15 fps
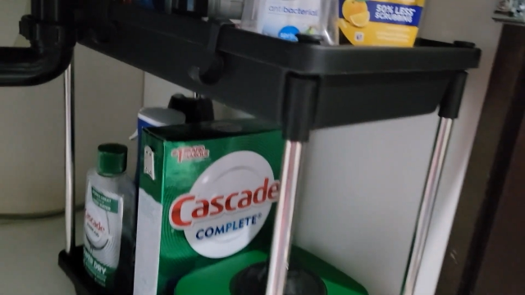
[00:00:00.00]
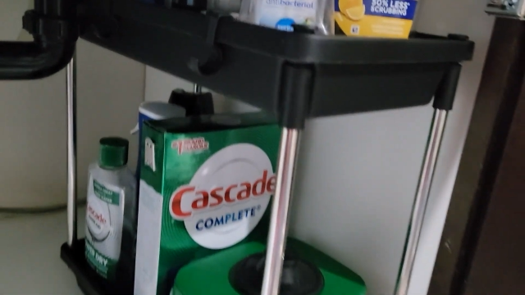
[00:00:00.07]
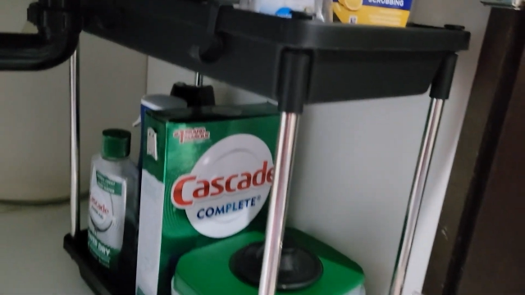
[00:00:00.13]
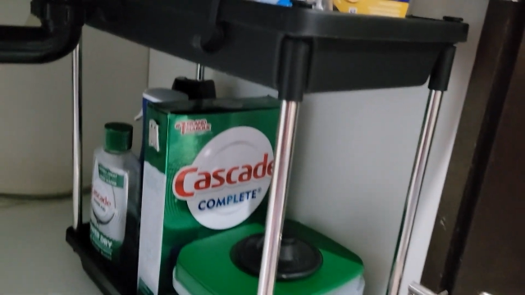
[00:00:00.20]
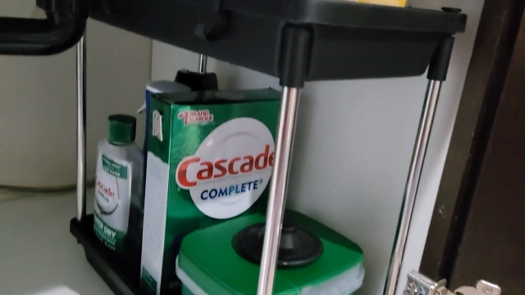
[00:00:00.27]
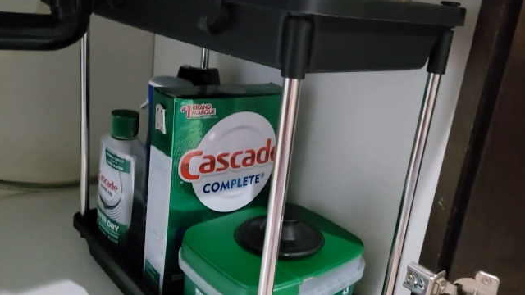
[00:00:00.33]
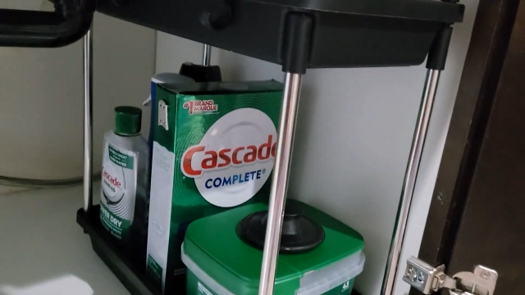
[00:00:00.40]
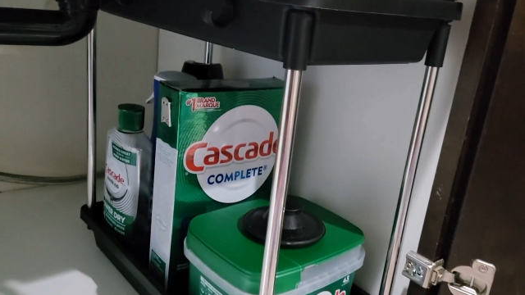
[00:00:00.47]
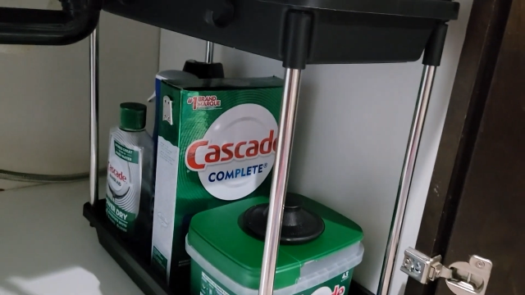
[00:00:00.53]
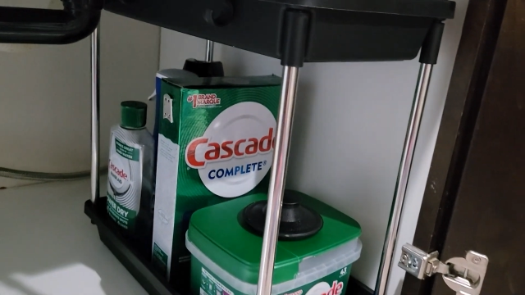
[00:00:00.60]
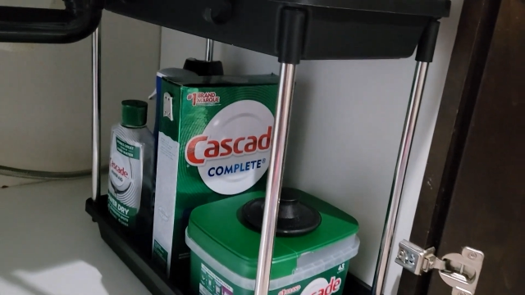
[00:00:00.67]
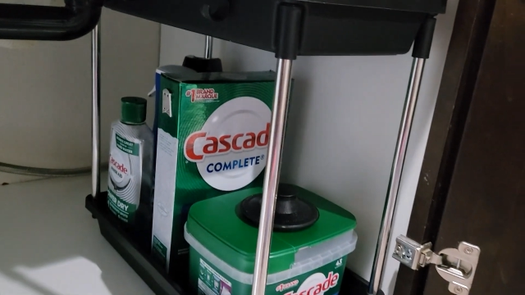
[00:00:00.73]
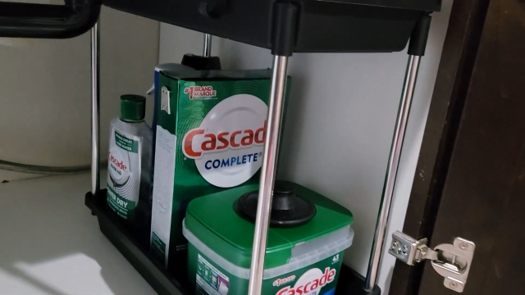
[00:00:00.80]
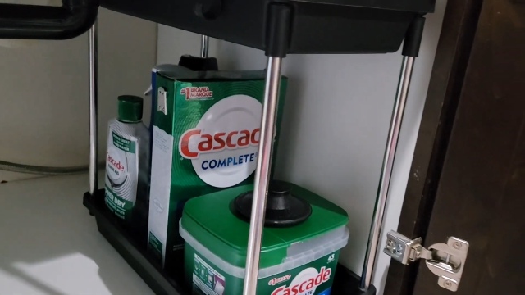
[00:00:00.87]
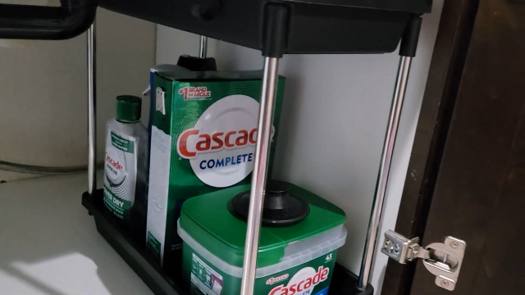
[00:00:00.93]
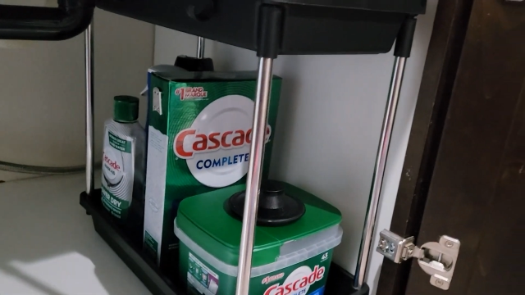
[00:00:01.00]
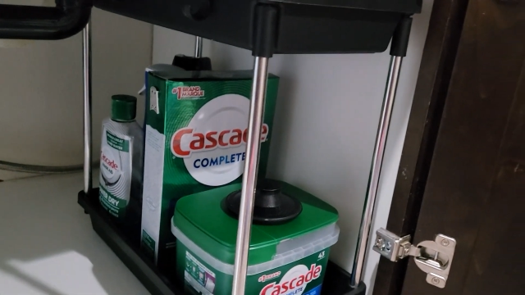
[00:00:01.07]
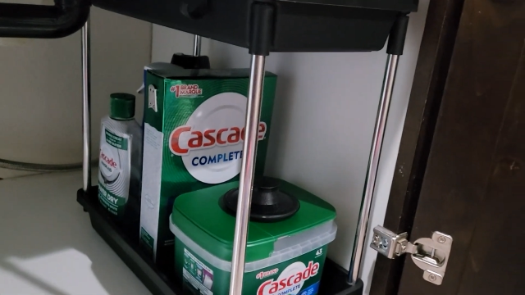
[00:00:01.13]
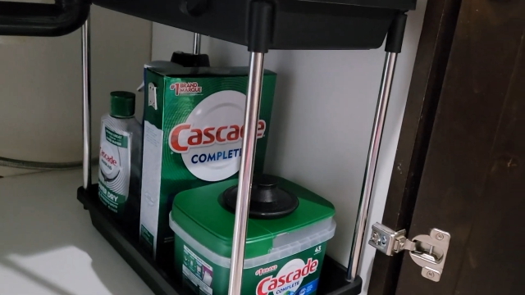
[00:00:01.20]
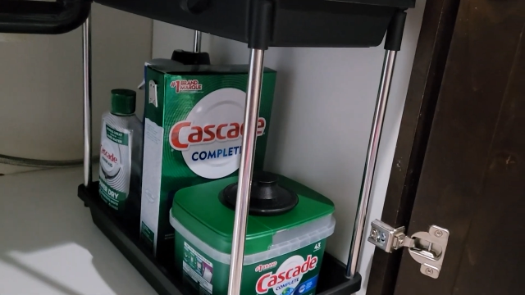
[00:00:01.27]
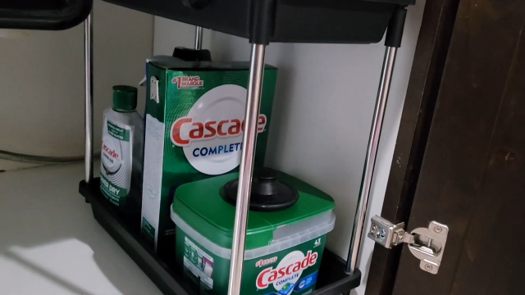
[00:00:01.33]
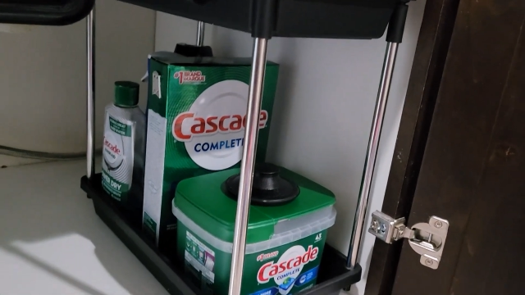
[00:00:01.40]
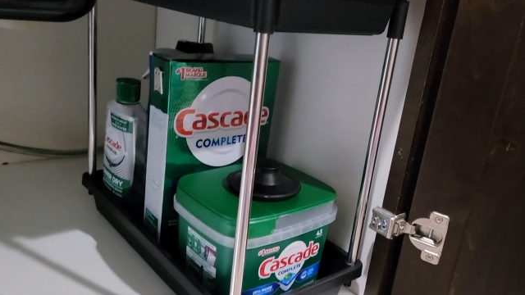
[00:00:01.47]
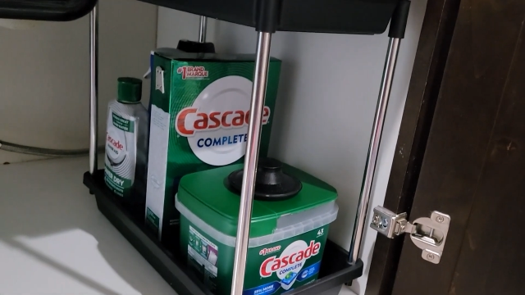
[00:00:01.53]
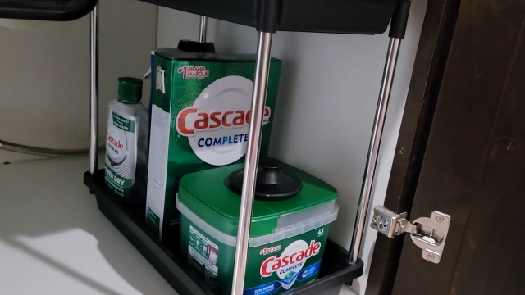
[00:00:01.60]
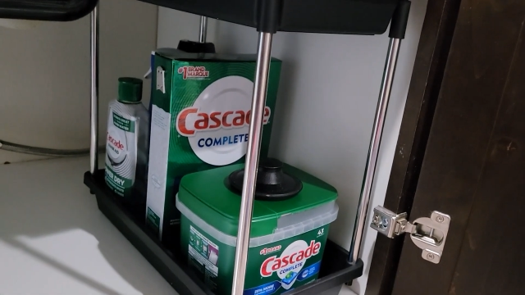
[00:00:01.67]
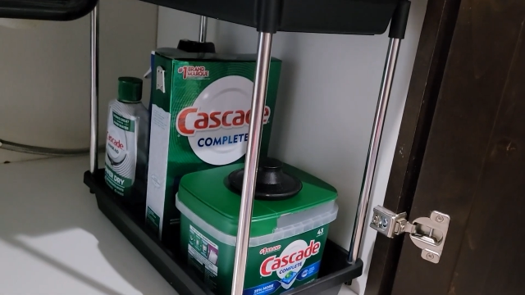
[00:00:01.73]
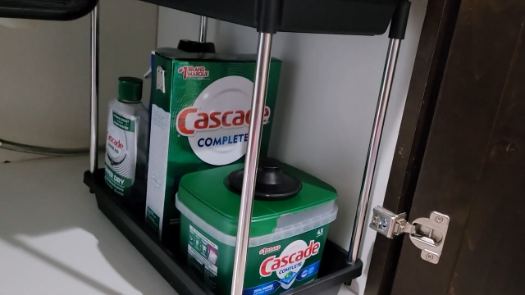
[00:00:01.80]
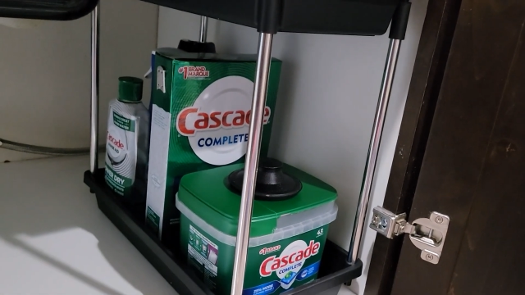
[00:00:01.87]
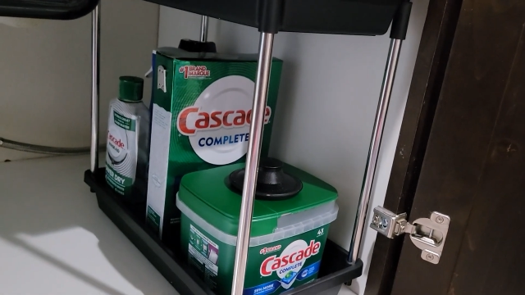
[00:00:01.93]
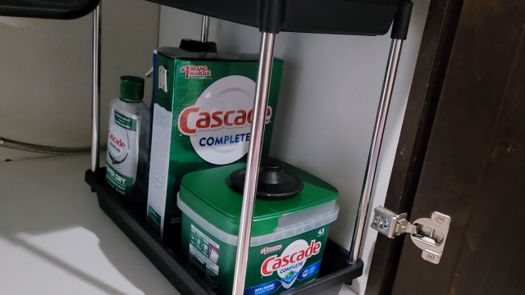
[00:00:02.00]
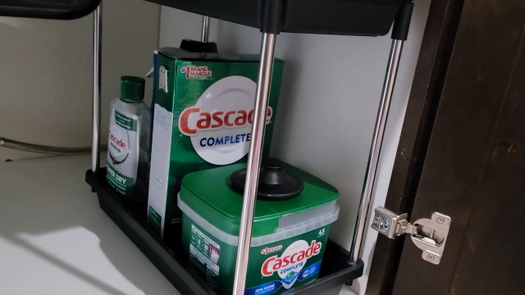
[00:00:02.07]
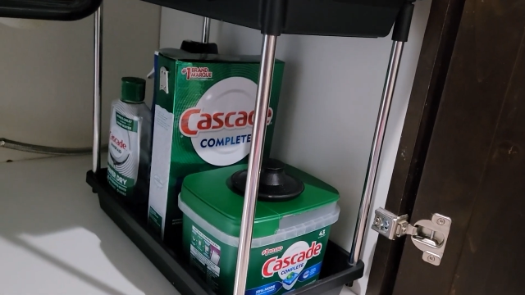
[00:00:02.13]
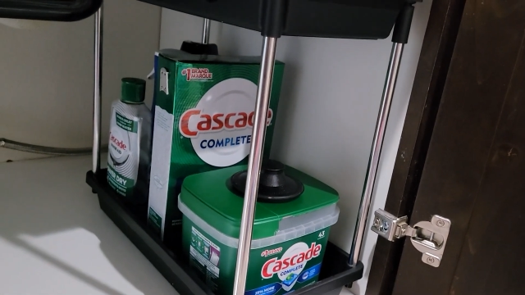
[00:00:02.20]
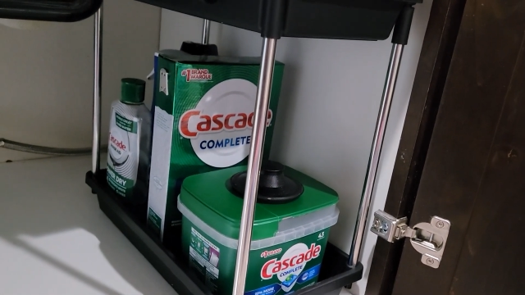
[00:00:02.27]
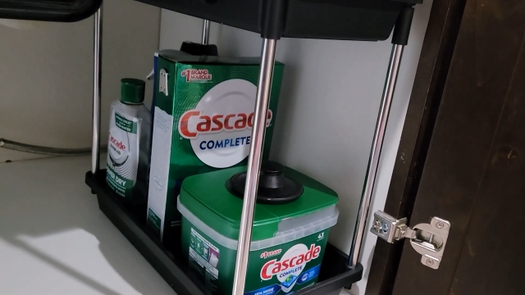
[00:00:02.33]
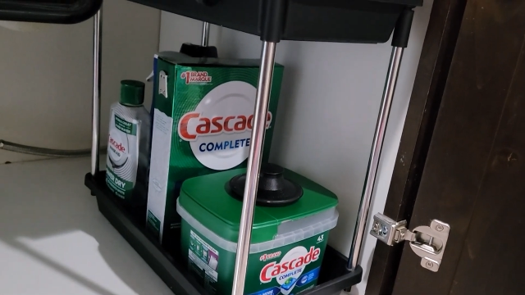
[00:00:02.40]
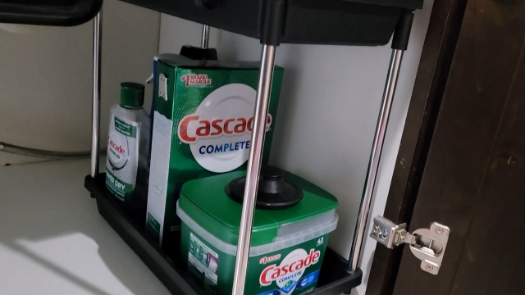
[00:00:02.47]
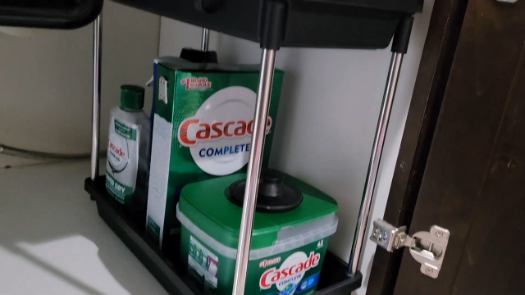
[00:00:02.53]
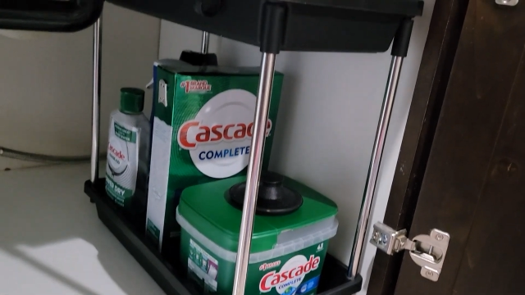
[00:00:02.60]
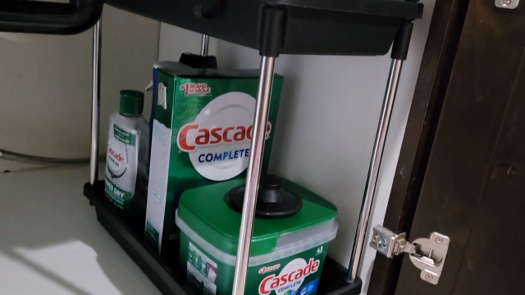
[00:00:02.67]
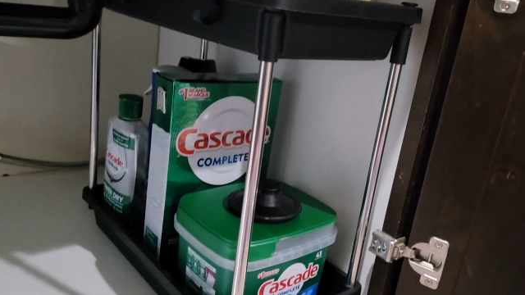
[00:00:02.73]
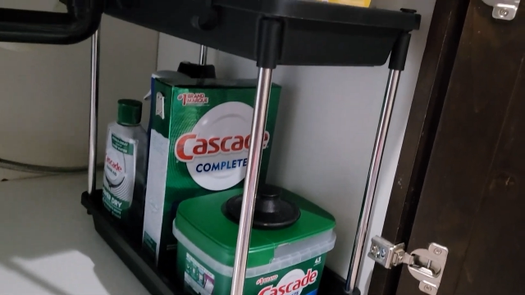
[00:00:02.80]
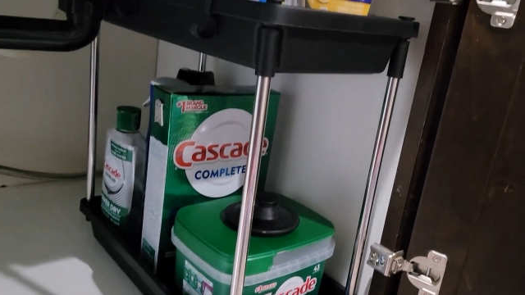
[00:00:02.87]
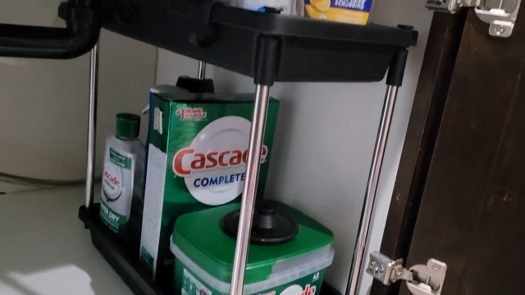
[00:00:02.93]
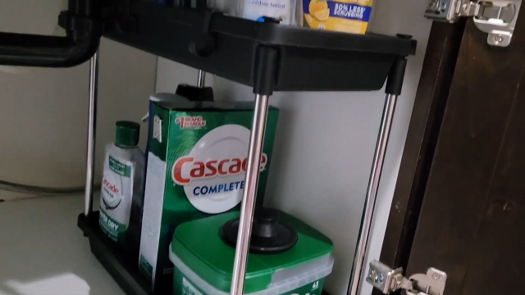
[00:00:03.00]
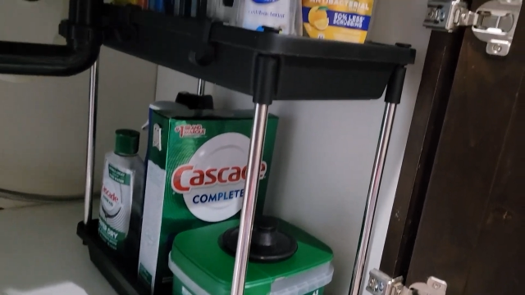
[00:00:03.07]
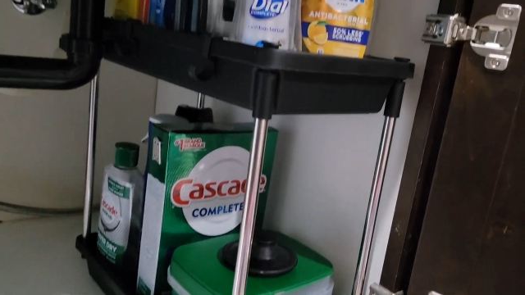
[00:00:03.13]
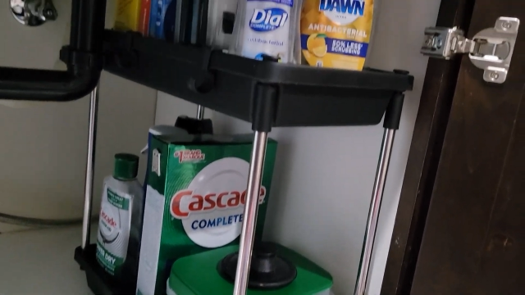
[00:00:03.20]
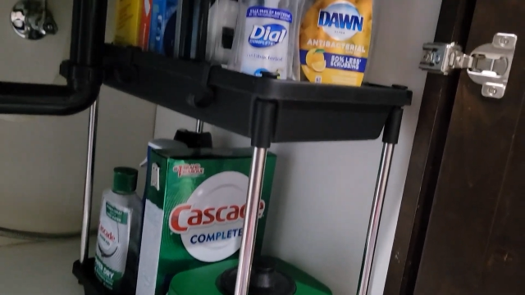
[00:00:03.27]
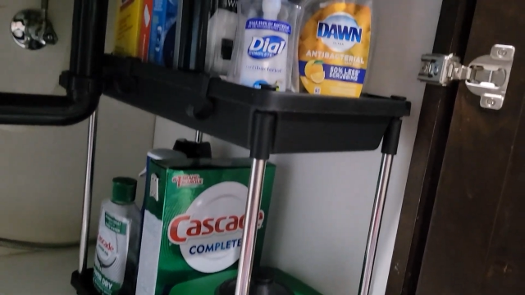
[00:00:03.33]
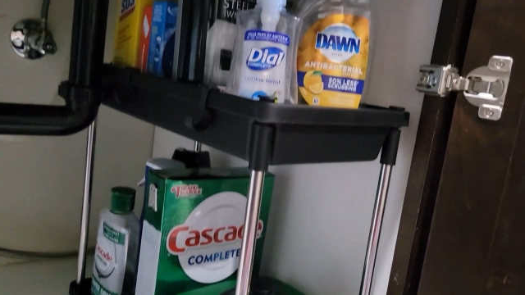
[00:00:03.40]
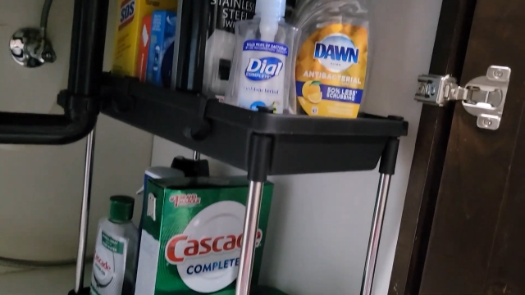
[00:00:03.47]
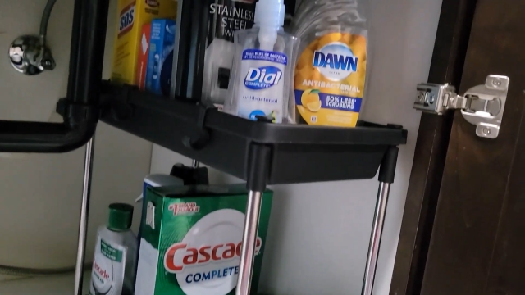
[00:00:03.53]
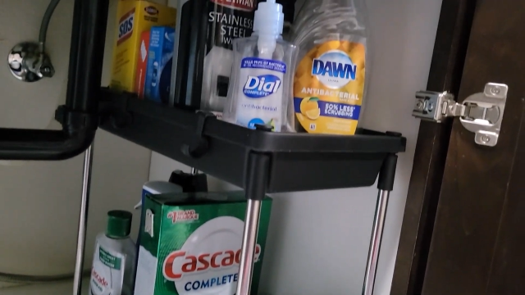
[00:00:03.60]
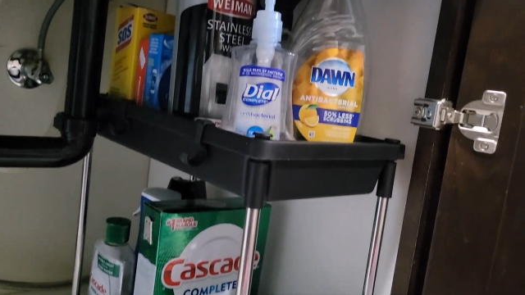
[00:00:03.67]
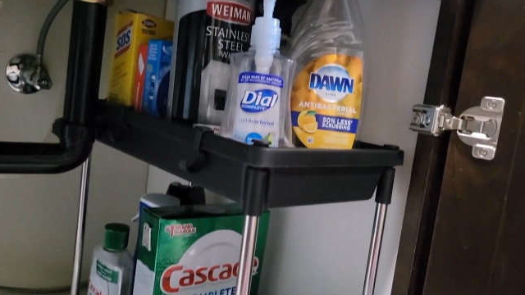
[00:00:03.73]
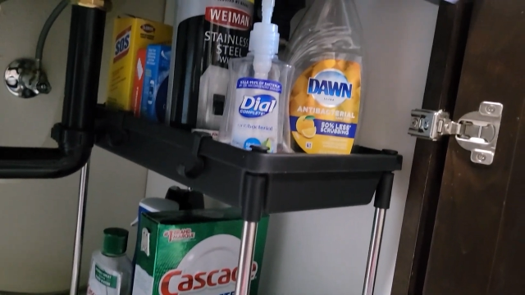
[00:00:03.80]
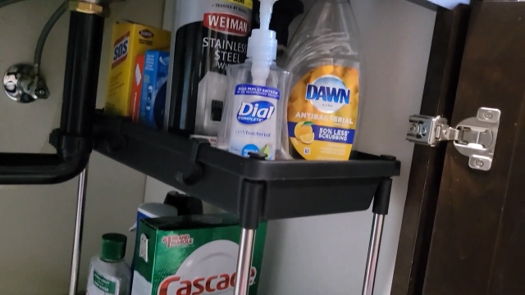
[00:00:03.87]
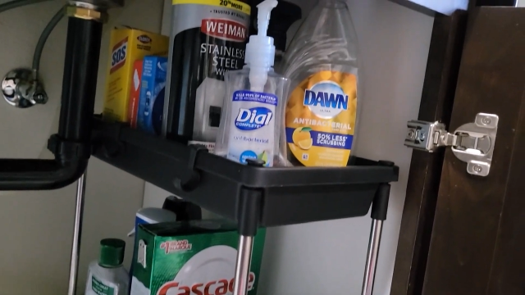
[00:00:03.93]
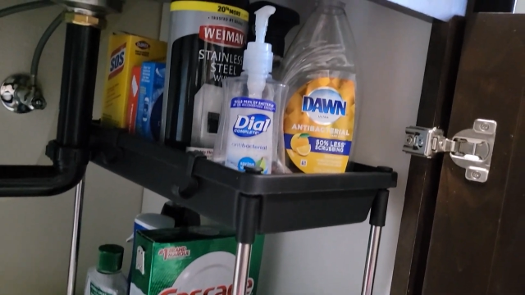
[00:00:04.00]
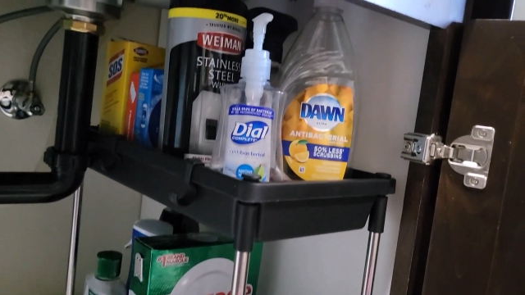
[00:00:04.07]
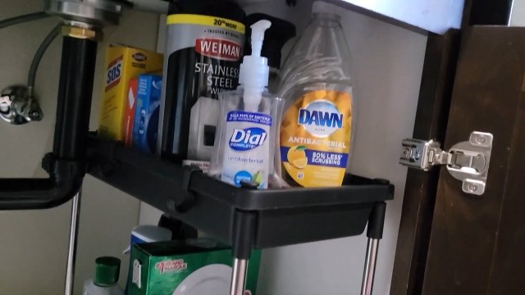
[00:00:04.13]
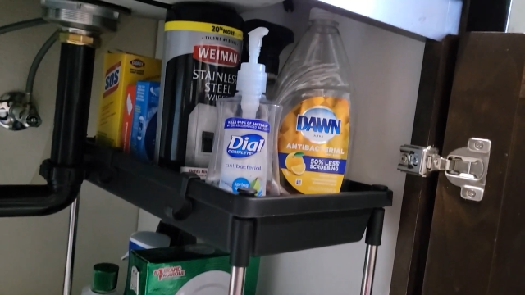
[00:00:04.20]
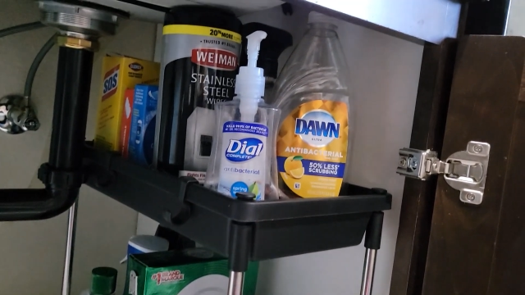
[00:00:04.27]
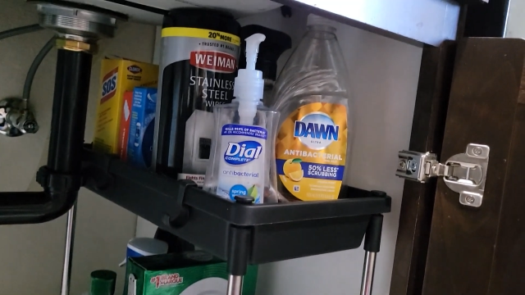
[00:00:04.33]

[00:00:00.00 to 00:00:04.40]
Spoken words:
(no speaker visible)